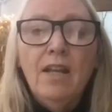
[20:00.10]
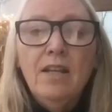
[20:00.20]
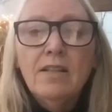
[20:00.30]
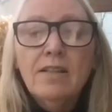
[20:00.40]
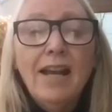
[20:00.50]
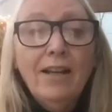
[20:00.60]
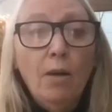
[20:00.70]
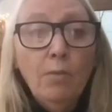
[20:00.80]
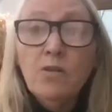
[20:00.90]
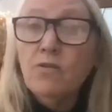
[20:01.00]

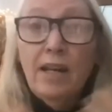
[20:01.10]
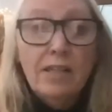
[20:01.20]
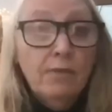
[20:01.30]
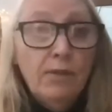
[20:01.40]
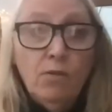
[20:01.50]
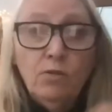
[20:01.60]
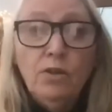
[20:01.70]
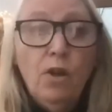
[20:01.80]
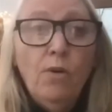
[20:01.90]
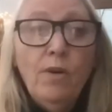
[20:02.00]
Psychometry, as we all
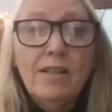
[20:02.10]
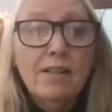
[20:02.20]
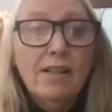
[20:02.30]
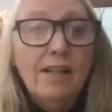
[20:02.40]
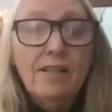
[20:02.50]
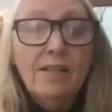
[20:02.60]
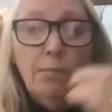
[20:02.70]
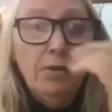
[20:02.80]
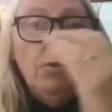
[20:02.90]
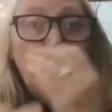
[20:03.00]
know, is, is
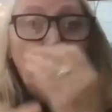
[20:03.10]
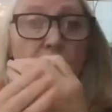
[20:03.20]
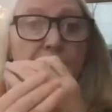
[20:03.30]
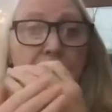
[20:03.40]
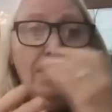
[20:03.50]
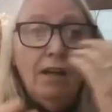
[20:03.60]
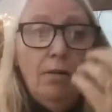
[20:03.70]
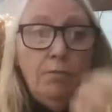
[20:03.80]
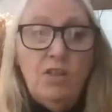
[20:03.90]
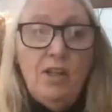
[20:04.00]
somebody who can read an
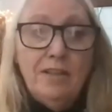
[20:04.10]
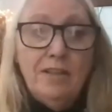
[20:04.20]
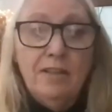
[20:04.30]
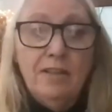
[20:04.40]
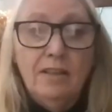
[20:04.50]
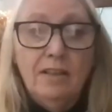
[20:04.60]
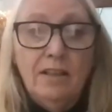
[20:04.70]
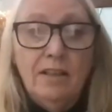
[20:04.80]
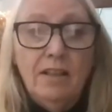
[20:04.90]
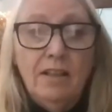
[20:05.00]
object.
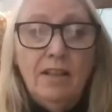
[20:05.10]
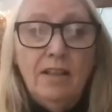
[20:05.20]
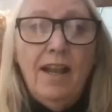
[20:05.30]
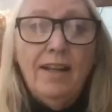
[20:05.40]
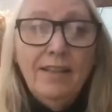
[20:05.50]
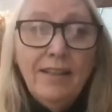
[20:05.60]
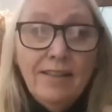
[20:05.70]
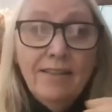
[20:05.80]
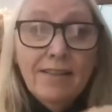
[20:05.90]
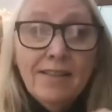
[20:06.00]
And in the
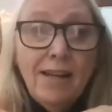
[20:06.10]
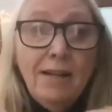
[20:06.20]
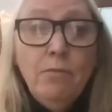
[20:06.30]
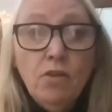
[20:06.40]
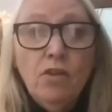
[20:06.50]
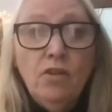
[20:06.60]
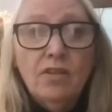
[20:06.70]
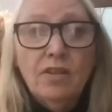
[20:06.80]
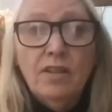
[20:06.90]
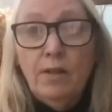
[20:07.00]
same church in
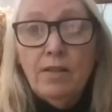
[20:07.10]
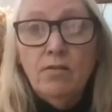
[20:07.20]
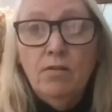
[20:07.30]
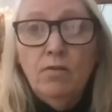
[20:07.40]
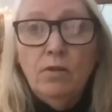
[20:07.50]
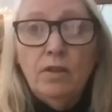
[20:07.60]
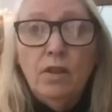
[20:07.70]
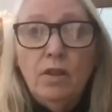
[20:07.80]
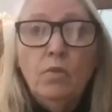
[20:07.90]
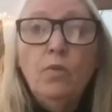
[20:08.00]
West Norwood,
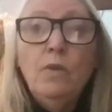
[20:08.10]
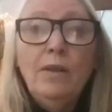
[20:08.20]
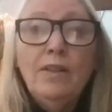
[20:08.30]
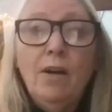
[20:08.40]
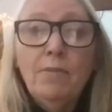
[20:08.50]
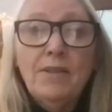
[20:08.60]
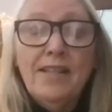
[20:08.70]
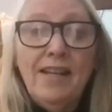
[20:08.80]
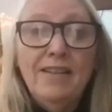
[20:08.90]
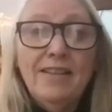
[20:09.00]
we went
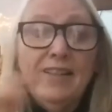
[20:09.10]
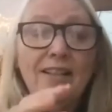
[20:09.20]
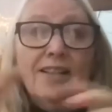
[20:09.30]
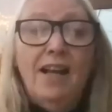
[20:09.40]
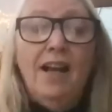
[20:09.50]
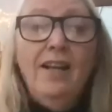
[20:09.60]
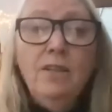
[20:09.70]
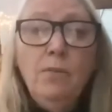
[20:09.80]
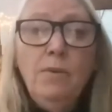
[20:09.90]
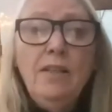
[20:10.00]
upstairs in a tiny,
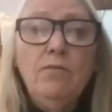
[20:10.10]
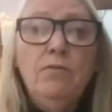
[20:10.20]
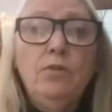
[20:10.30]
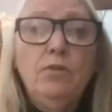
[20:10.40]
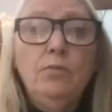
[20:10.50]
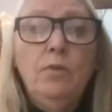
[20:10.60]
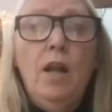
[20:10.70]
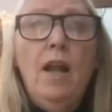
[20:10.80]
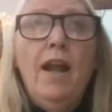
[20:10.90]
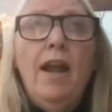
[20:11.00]
weeny room.
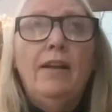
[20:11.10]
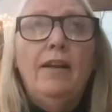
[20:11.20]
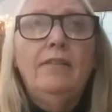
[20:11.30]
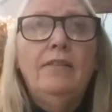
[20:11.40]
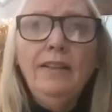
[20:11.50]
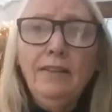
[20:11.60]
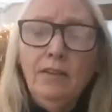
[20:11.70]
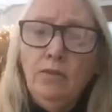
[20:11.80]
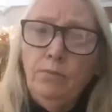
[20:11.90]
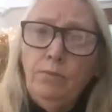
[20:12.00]
And I think that I
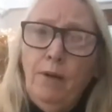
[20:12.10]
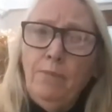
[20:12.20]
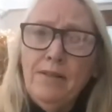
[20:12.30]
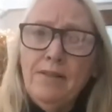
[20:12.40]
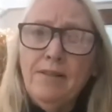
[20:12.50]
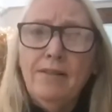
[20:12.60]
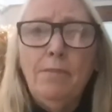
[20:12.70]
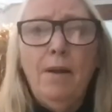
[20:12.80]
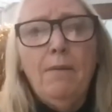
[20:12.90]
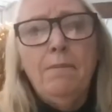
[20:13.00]
could probably sit
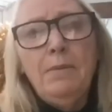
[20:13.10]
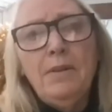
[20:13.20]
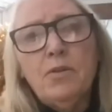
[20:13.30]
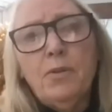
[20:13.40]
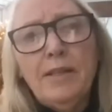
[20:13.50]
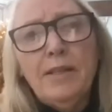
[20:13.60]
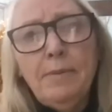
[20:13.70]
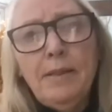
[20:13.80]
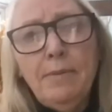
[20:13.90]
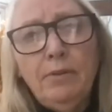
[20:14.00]
about maybe 20
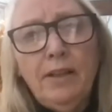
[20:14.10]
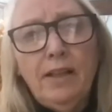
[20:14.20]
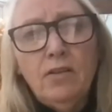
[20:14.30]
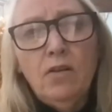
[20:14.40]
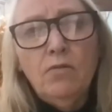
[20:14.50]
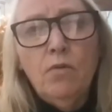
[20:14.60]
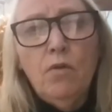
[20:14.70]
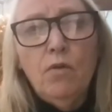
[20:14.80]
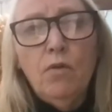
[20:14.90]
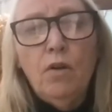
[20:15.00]
people there, no
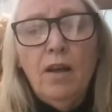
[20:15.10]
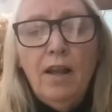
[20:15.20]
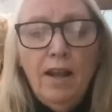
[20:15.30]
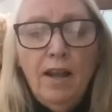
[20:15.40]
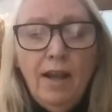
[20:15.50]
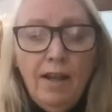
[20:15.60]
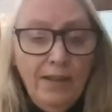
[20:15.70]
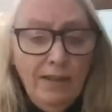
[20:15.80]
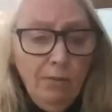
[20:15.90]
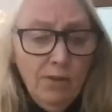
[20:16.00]
more. And then
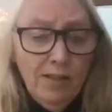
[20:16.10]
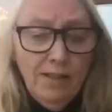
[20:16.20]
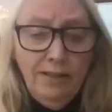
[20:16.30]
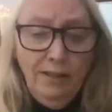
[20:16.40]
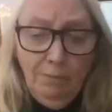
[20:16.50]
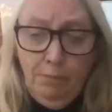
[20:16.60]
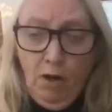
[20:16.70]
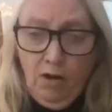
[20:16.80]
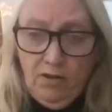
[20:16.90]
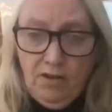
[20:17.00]
there was a little
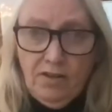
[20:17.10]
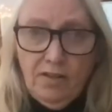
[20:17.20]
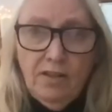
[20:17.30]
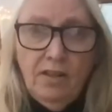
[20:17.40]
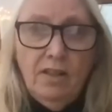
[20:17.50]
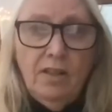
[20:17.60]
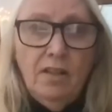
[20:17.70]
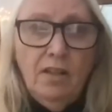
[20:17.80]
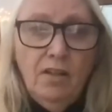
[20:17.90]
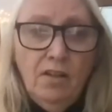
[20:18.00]
box
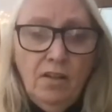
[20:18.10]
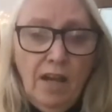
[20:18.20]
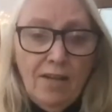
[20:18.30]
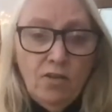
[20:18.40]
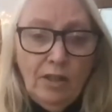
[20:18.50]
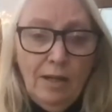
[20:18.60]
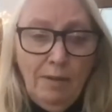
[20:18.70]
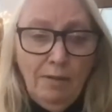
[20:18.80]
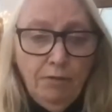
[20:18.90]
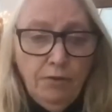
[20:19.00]
uh, as you came
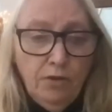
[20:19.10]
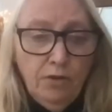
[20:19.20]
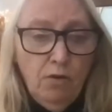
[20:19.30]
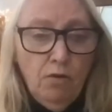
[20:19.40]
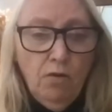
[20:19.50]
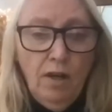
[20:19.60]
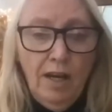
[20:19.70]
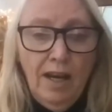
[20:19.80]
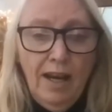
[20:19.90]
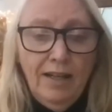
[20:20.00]
in through the door.
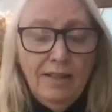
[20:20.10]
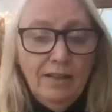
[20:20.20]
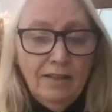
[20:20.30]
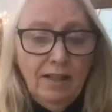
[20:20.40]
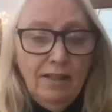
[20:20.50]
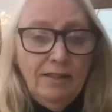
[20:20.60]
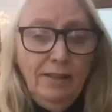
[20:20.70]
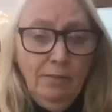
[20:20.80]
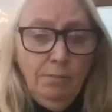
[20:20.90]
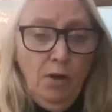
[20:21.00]
And
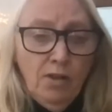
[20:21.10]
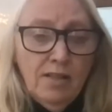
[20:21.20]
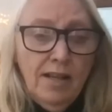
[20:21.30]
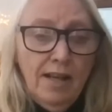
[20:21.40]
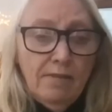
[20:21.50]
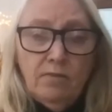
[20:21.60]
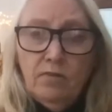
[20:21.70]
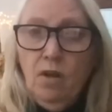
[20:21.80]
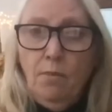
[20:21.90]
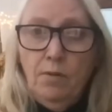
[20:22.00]
little boxes had
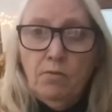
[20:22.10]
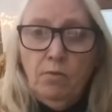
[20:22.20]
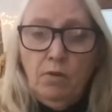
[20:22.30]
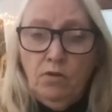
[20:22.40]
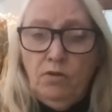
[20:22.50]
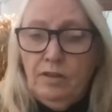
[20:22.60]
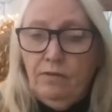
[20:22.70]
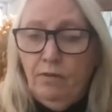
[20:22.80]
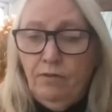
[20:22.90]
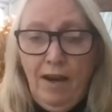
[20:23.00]
numbers one, two, three,
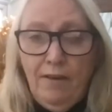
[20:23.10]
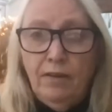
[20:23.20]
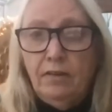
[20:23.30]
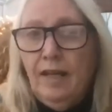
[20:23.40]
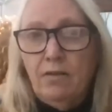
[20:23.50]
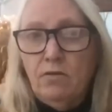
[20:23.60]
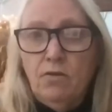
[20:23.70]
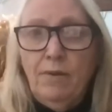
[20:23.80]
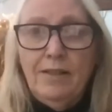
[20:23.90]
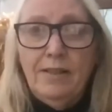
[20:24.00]
four, five, down to
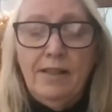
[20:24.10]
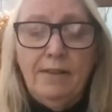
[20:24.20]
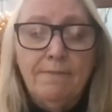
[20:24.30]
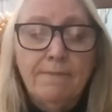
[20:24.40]
20.